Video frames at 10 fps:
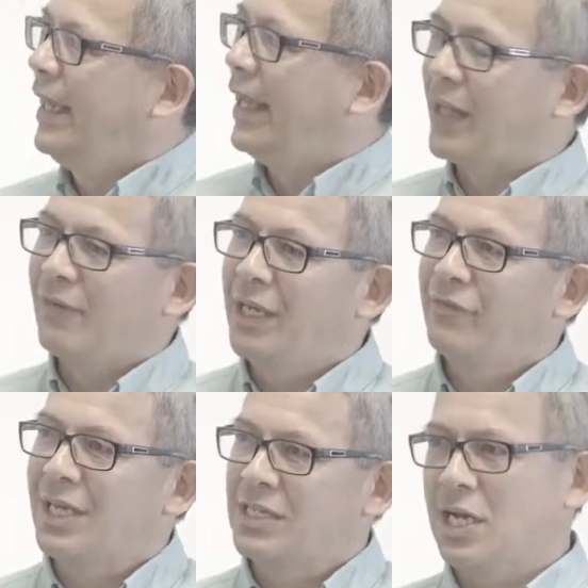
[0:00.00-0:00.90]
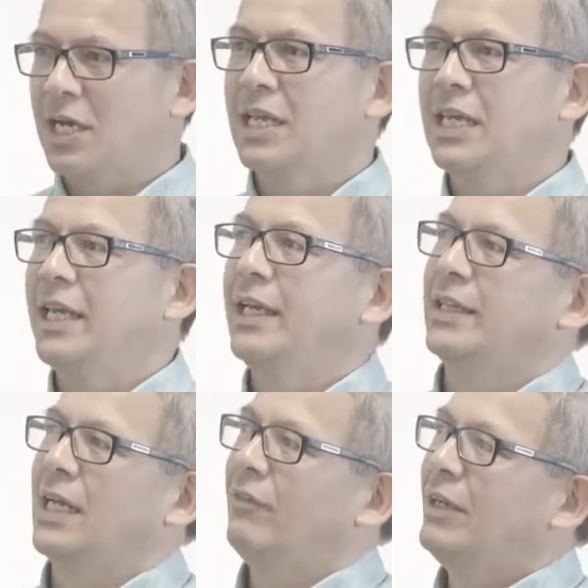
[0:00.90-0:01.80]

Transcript: And they've left us karakia, and they've